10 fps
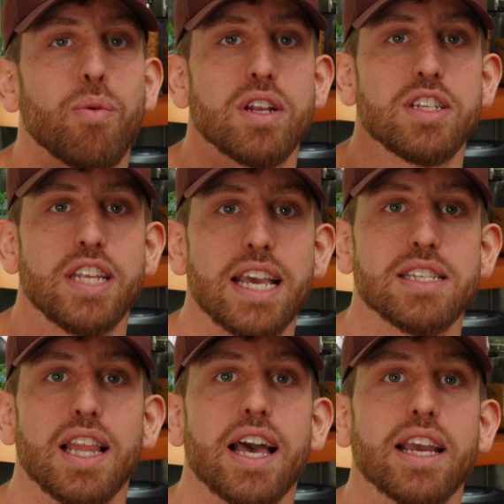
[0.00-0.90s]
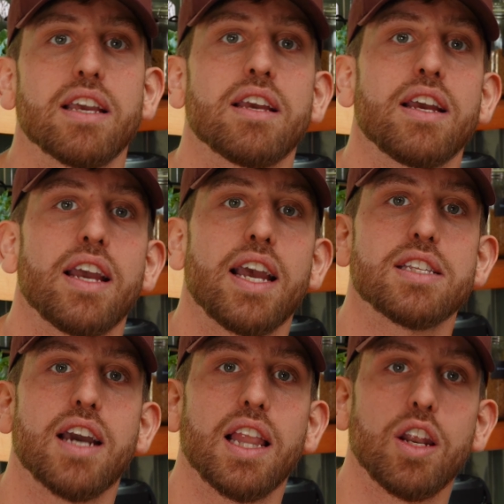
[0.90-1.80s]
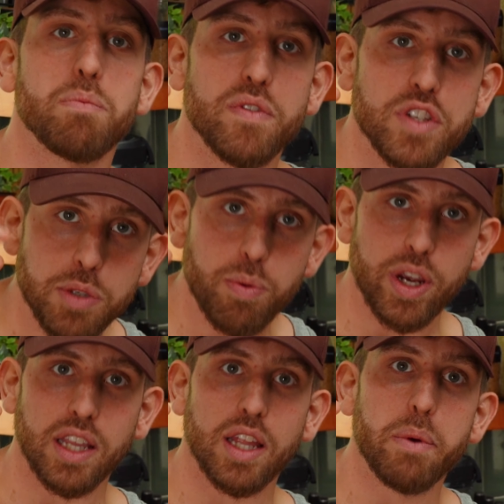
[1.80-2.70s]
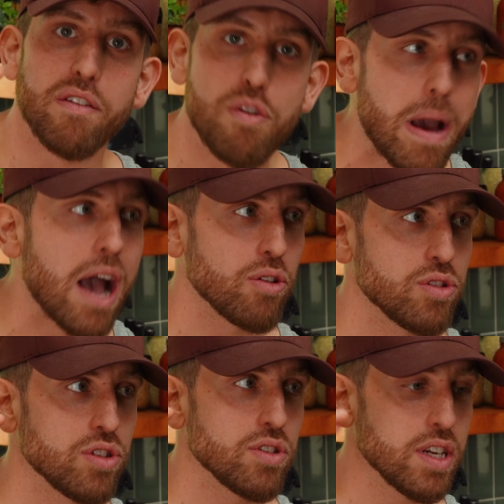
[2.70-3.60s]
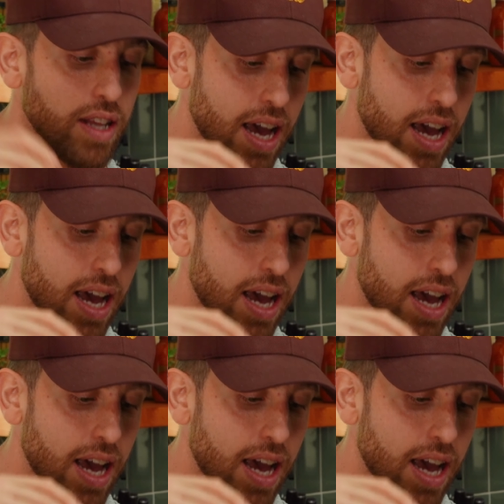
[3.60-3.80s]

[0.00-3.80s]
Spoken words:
want it to taste like it's got a little bit of a spring, a little bit of a bounce. And